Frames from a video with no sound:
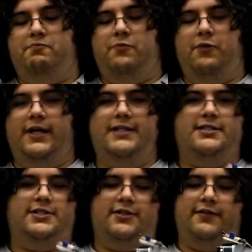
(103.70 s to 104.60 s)
reads a
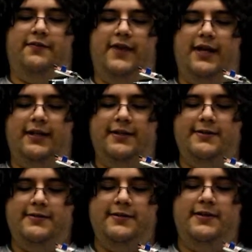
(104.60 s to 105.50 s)
certain
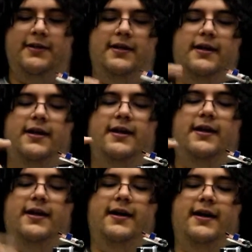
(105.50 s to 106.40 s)
value,
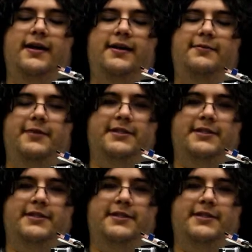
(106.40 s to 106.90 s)
and it will